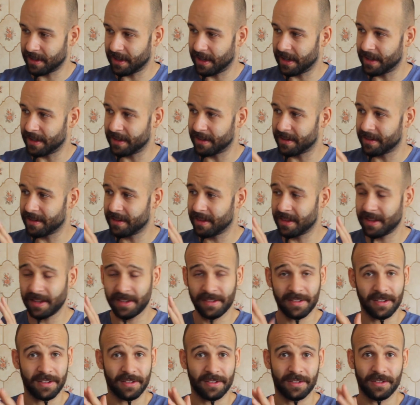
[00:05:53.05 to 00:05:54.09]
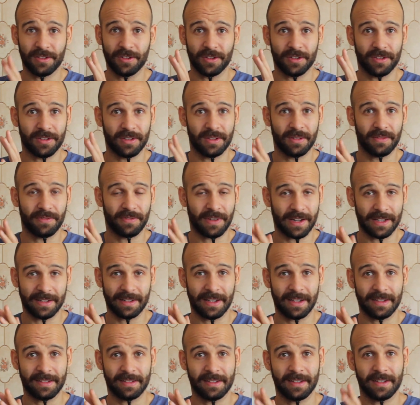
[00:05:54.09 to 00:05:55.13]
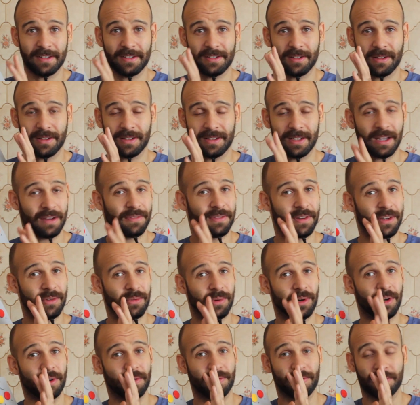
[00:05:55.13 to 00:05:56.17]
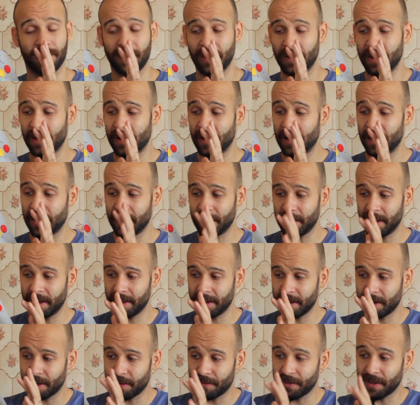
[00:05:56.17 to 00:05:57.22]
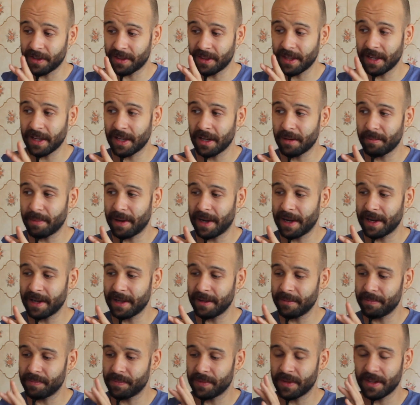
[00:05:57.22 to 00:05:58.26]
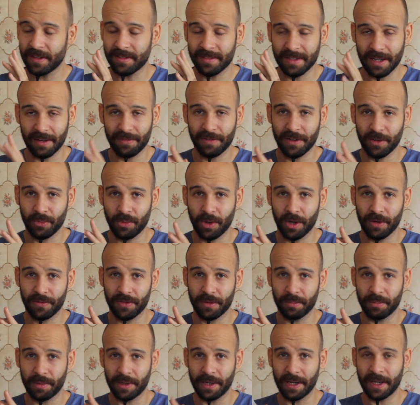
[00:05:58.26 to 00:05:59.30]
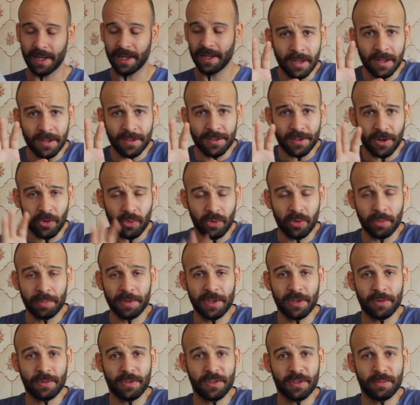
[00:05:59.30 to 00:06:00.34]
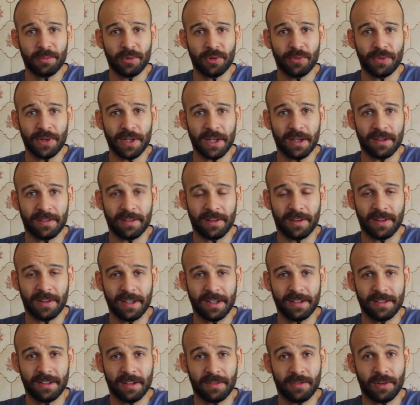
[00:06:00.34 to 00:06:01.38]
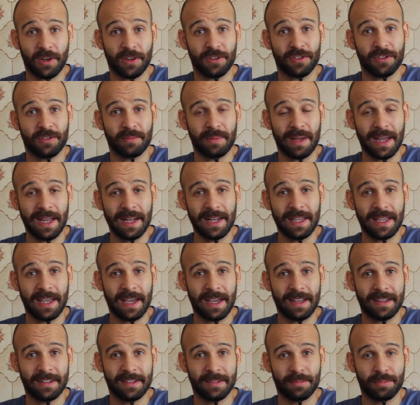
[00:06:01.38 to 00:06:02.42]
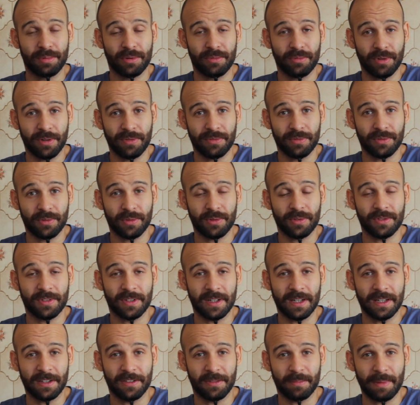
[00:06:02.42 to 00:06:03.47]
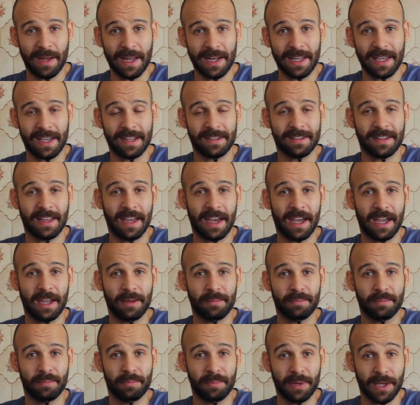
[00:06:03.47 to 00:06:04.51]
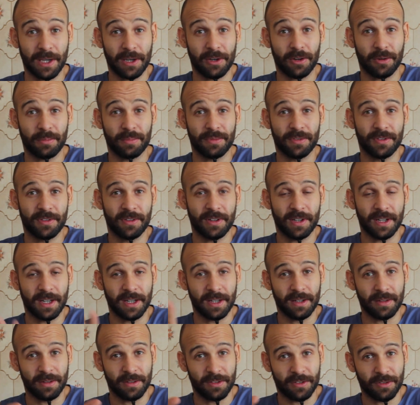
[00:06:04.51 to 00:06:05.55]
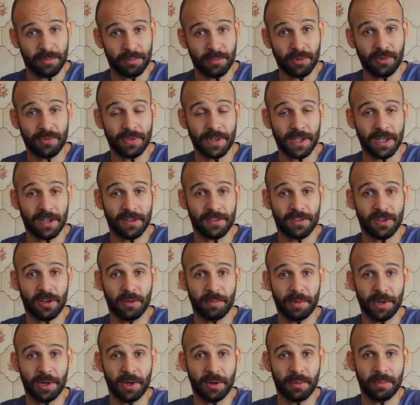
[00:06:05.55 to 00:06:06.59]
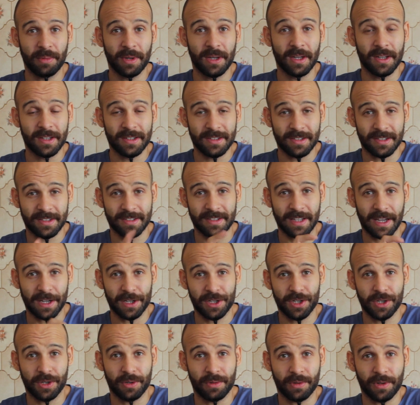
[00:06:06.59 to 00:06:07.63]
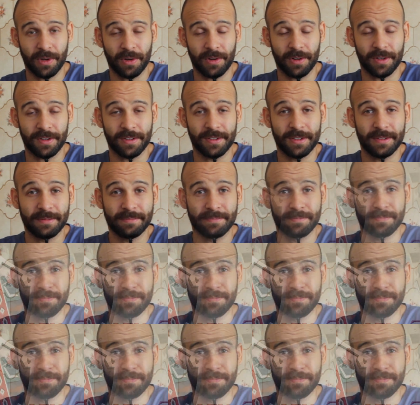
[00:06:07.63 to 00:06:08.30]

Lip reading: And this is just fantastic, so definitely worth, you know, if you're thinking about it, it's definitely worth the money. So we'll be doing some more videos this, and I've got some NES peripherals and some NES game pickups in some more videos coming up, so stay tuned guys.